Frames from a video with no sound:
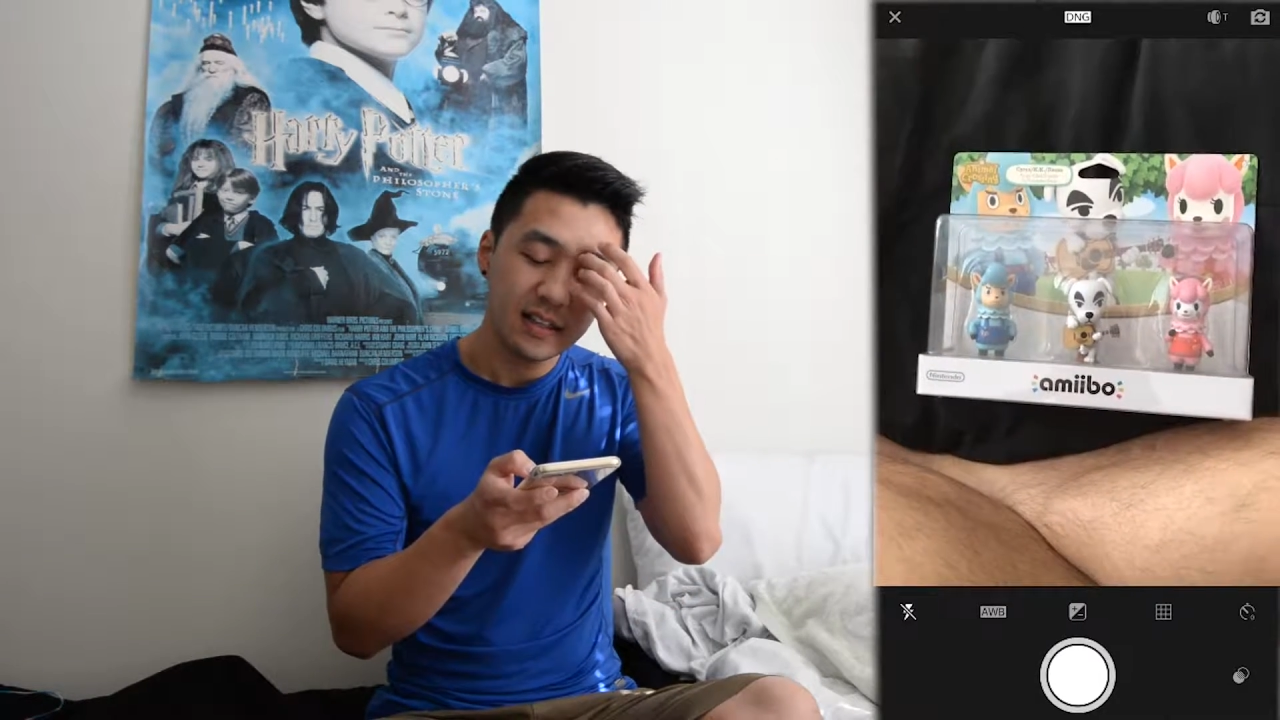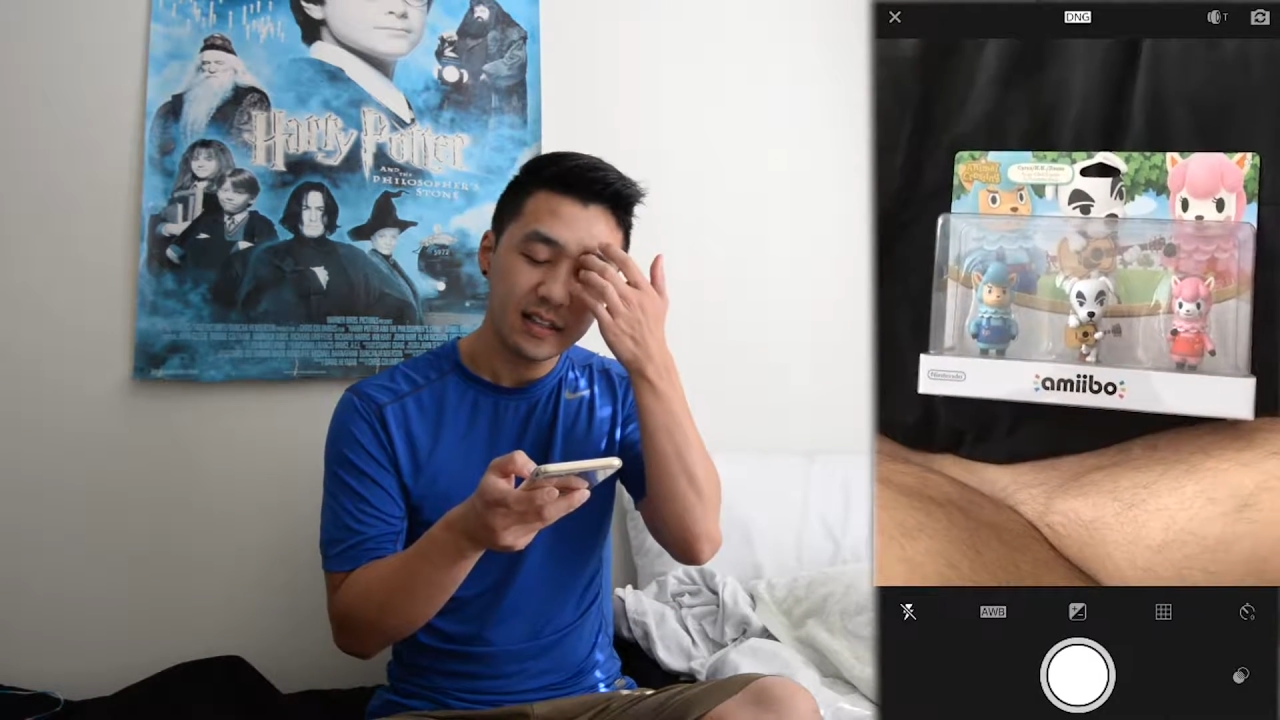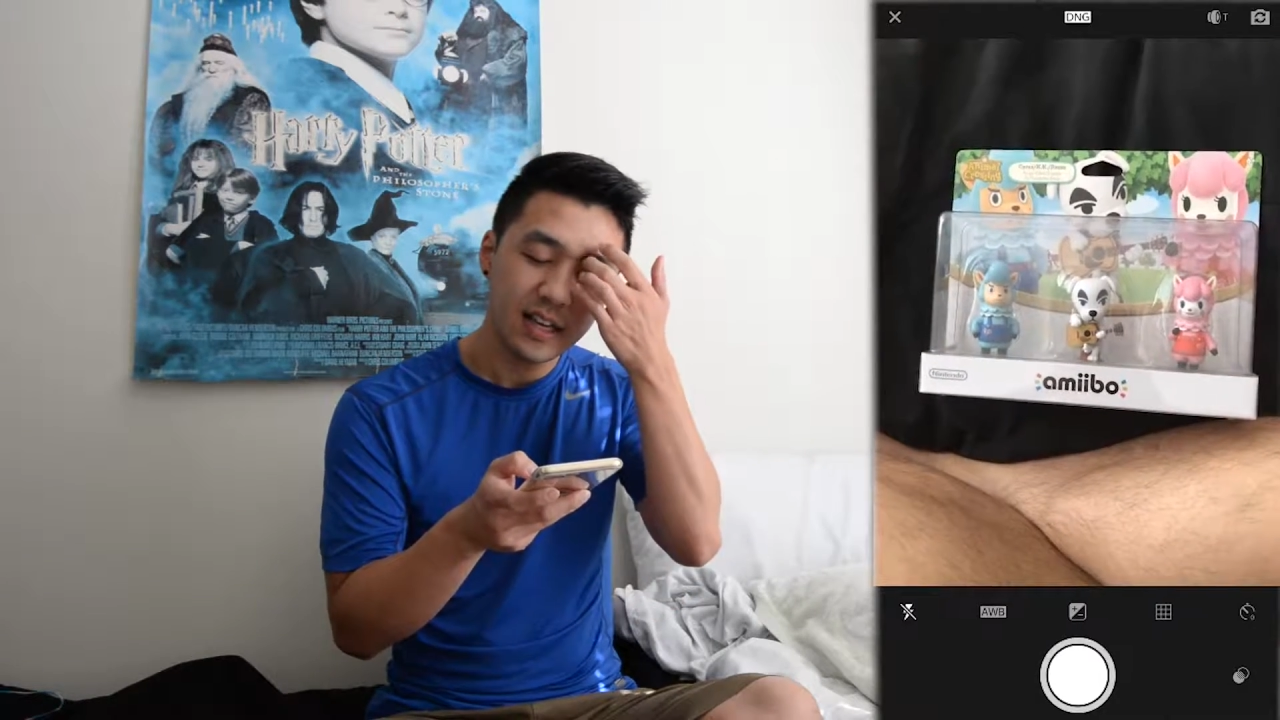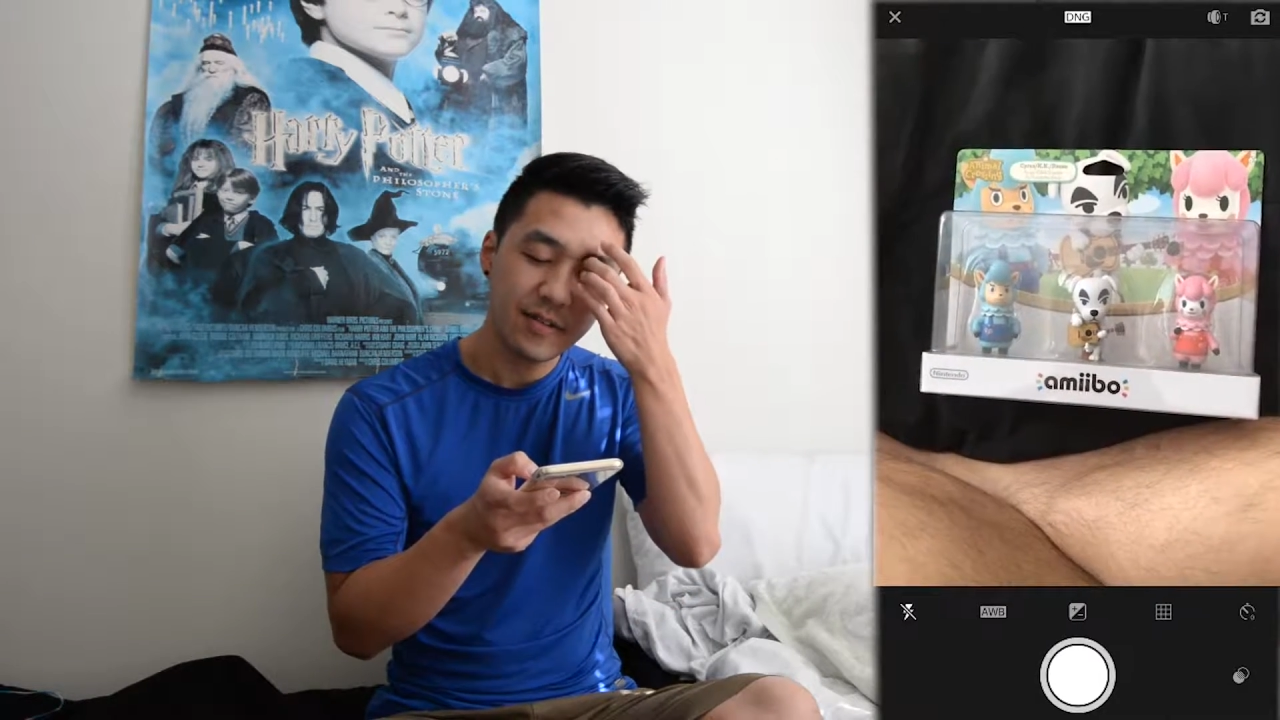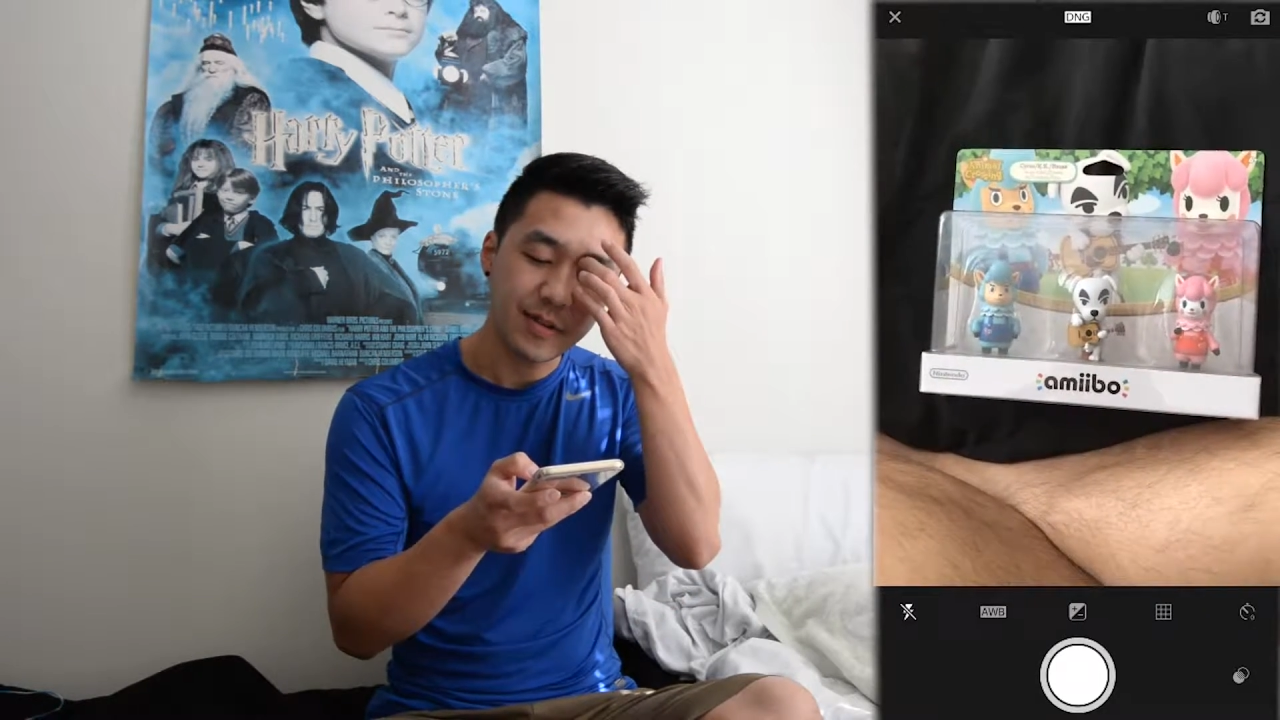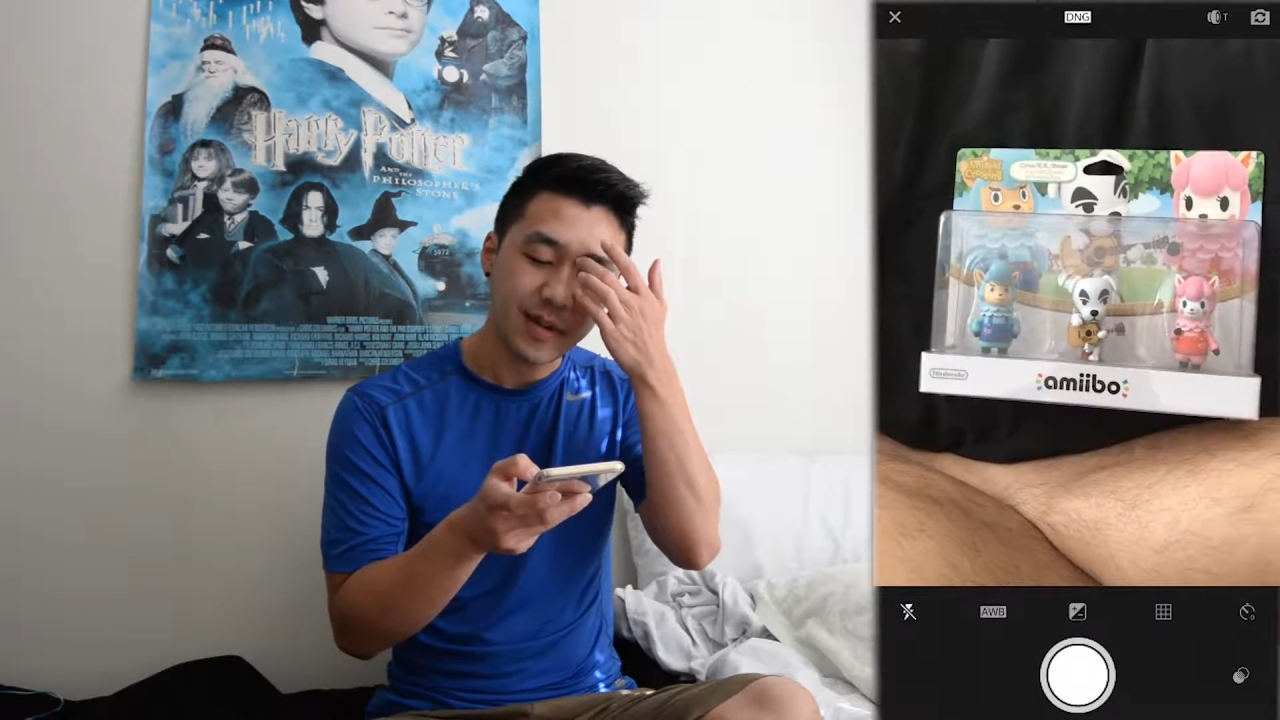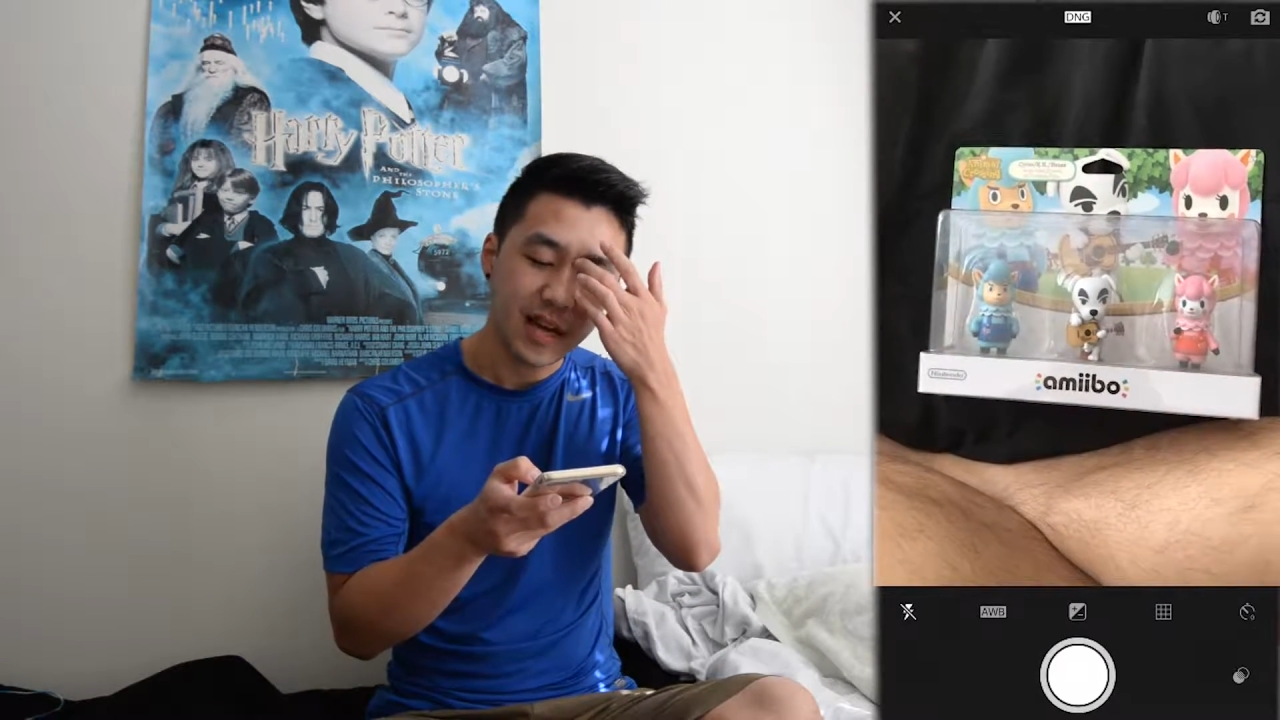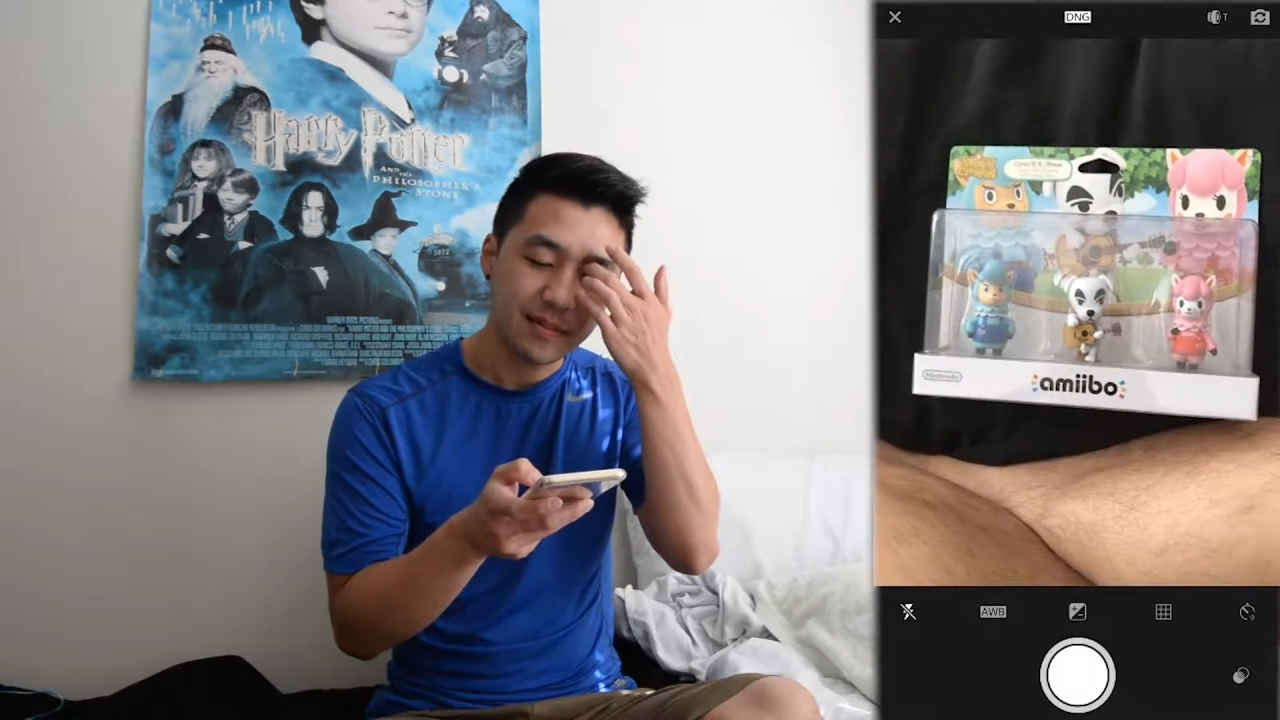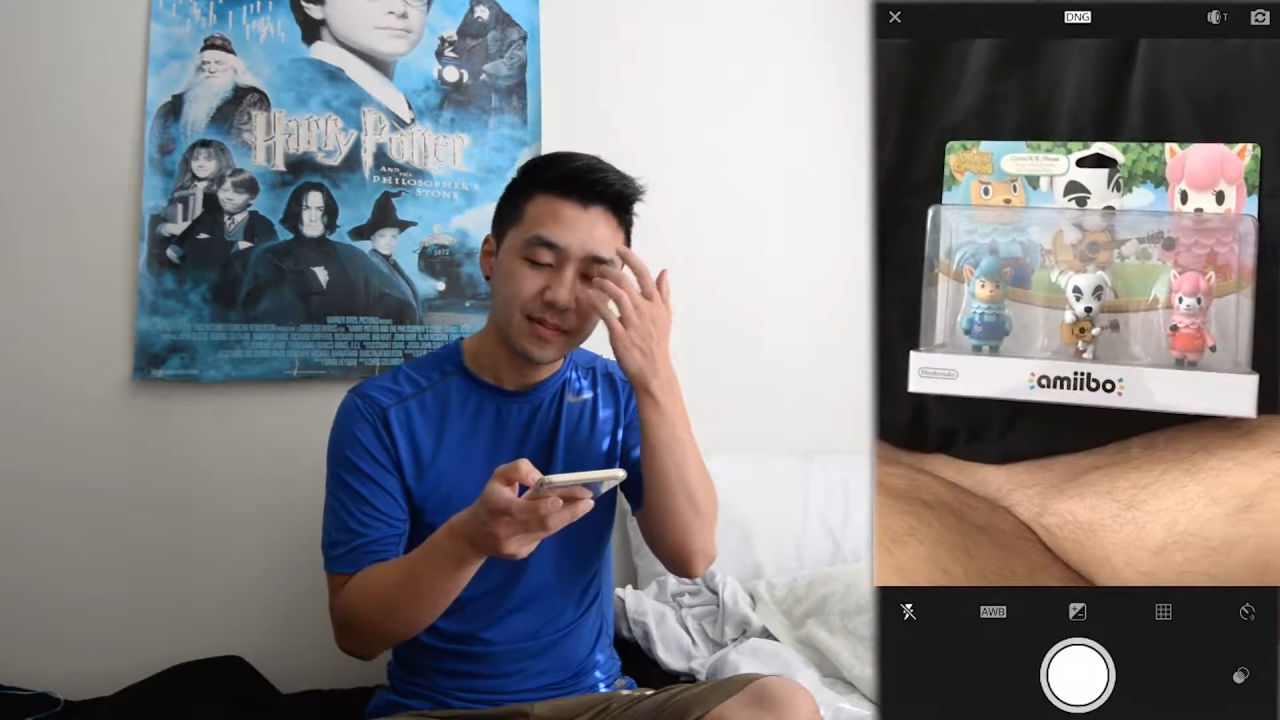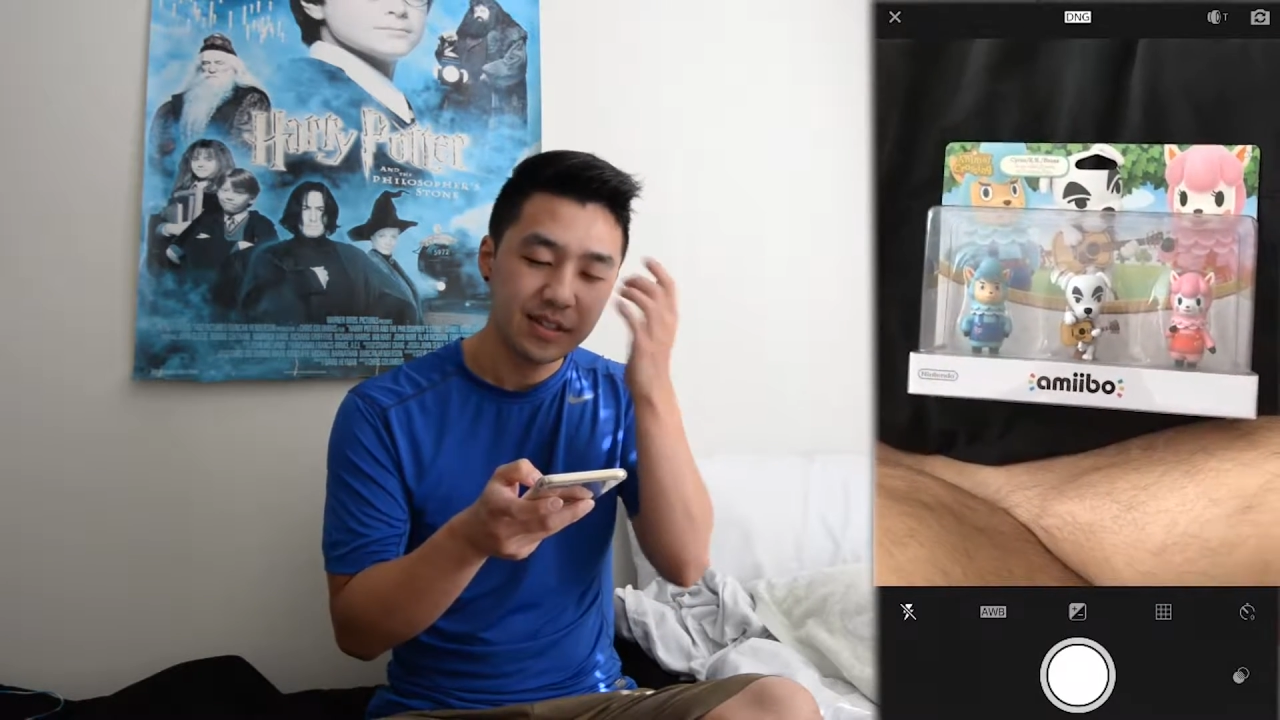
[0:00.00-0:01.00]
Lightroom app.